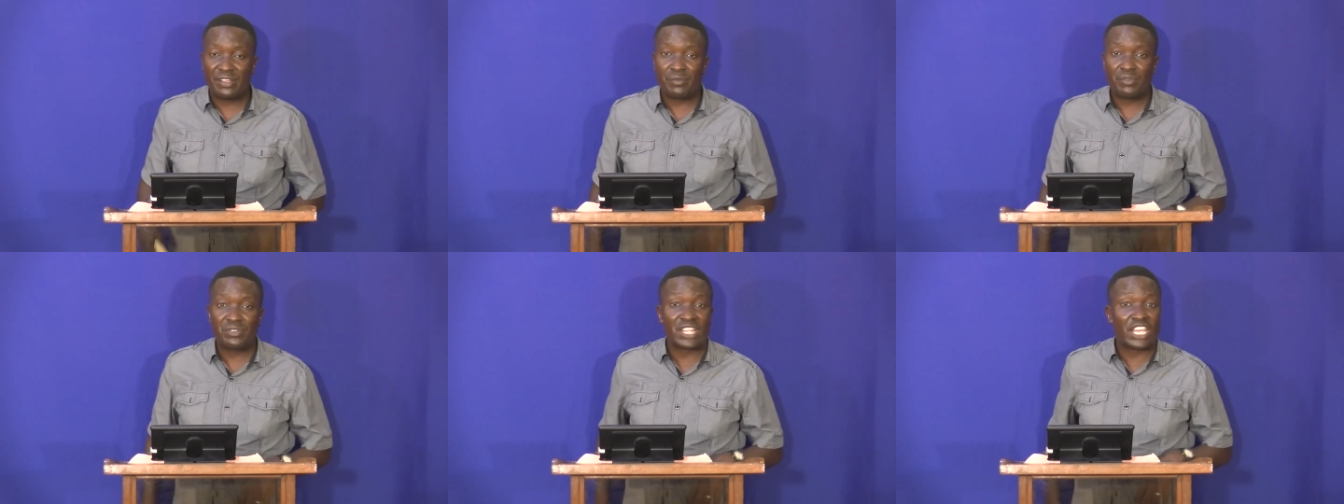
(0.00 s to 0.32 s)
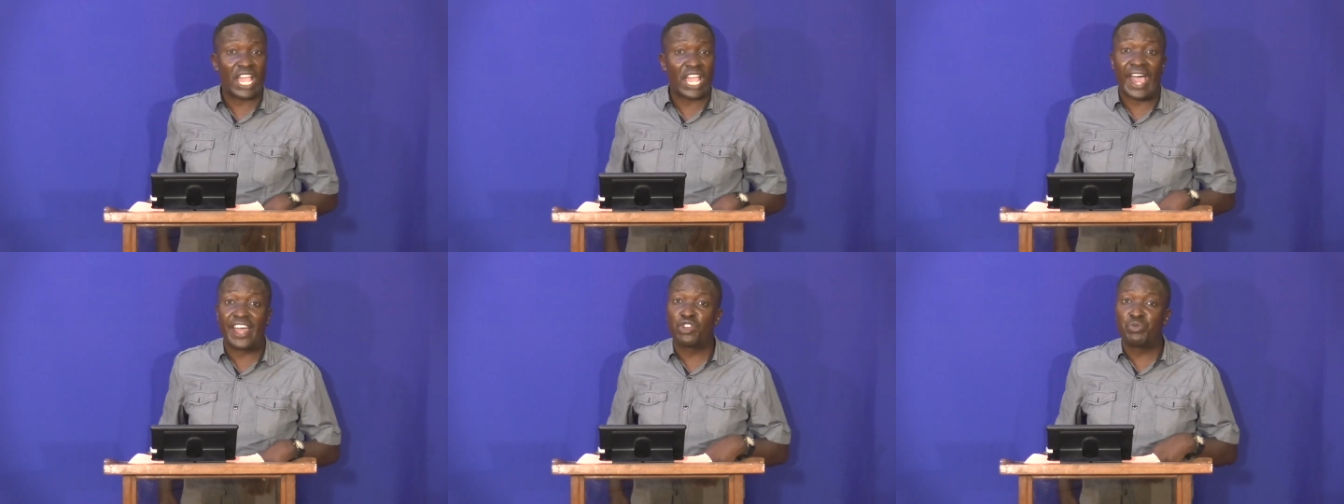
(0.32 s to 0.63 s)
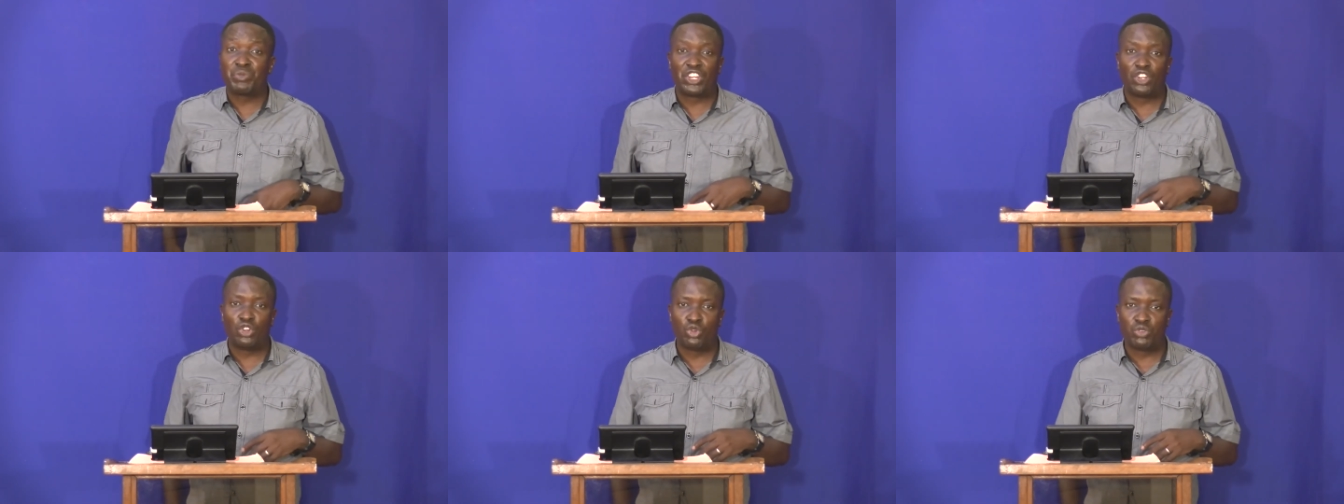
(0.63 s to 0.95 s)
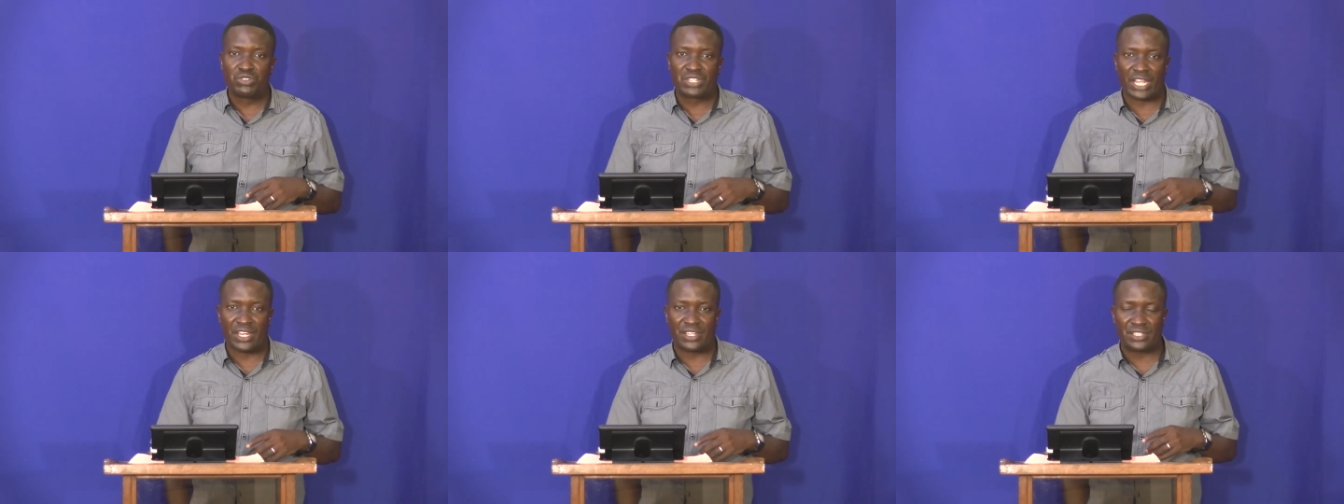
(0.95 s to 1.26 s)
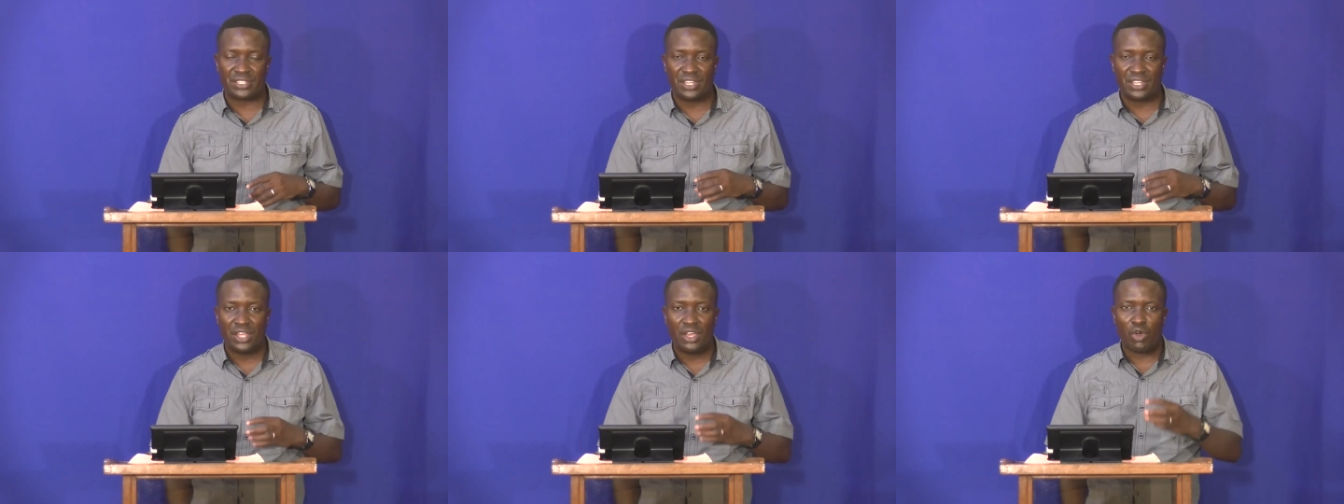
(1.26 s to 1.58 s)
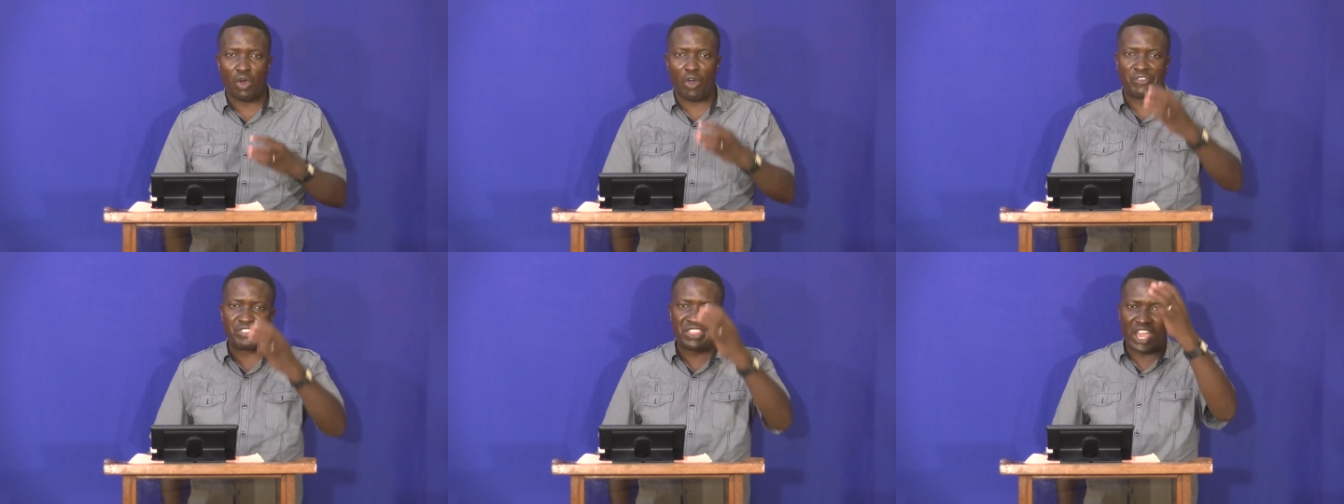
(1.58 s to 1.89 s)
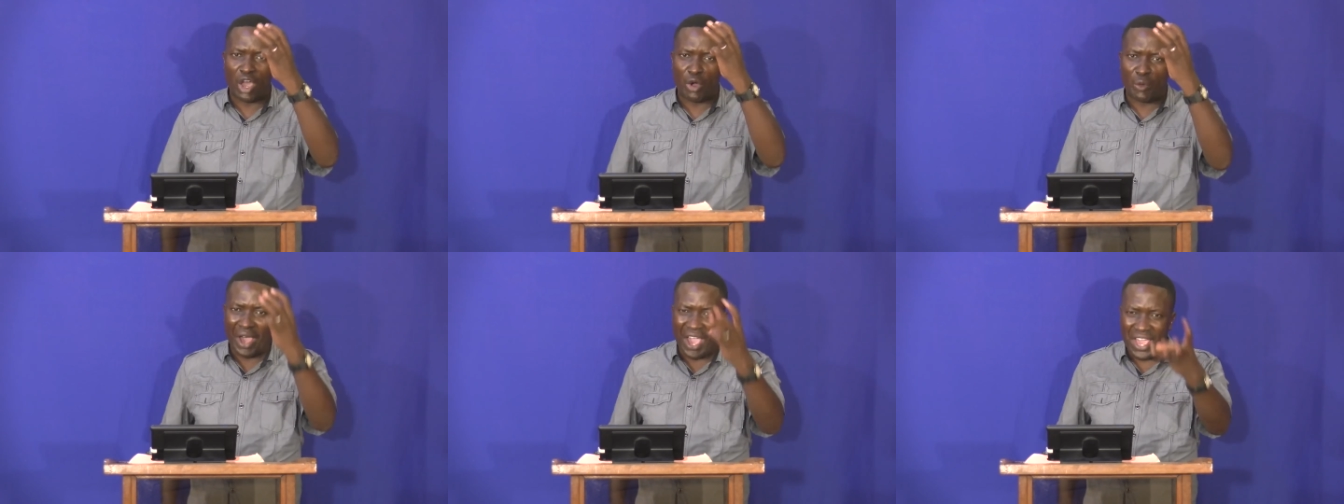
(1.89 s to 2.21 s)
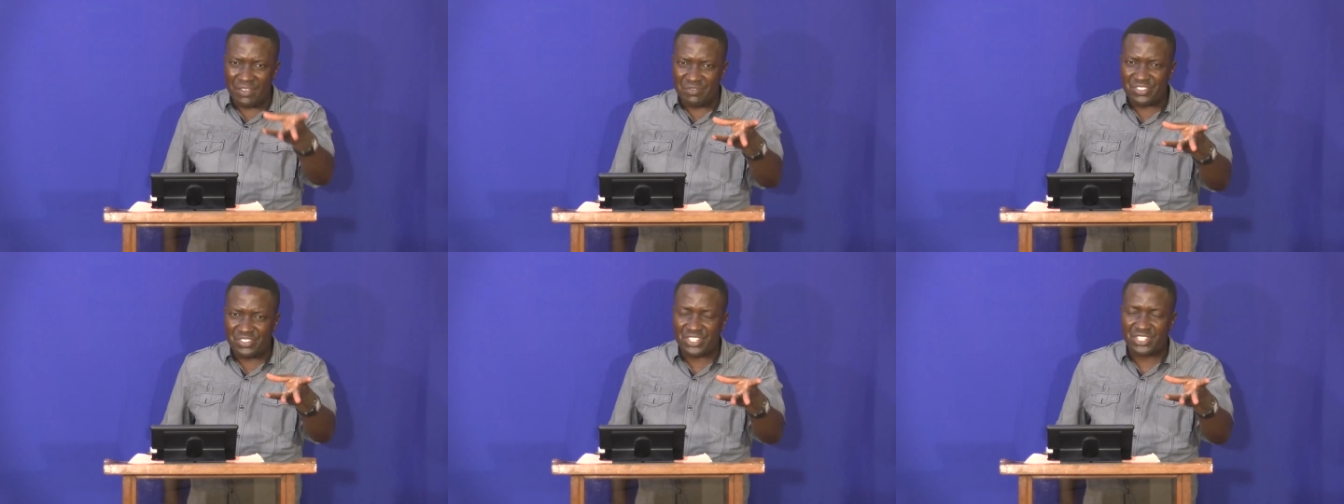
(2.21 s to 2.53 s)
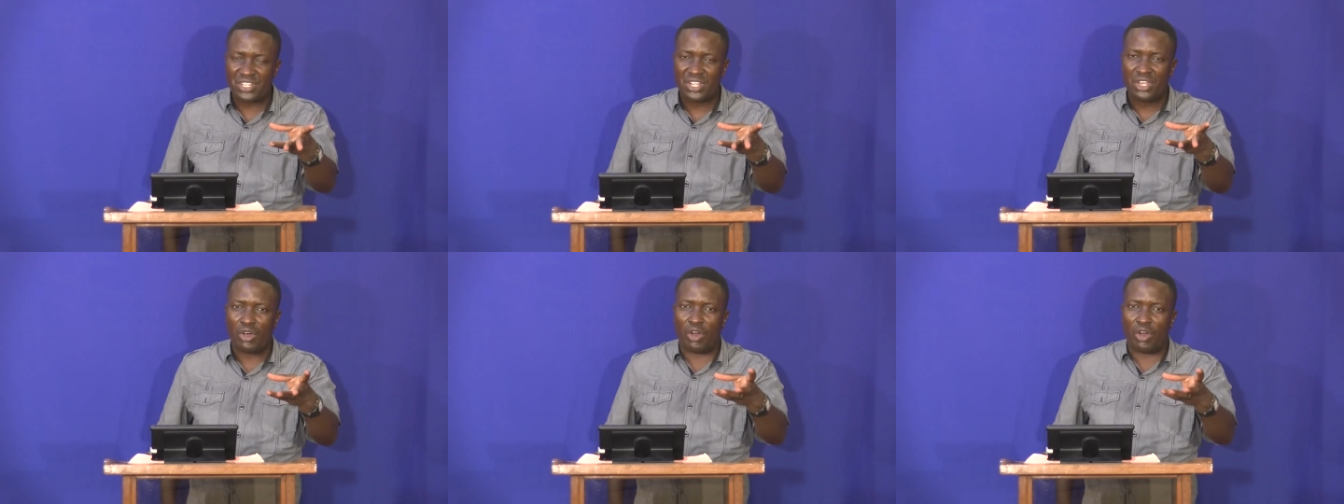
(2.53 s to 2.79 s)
they had been looted of their wives,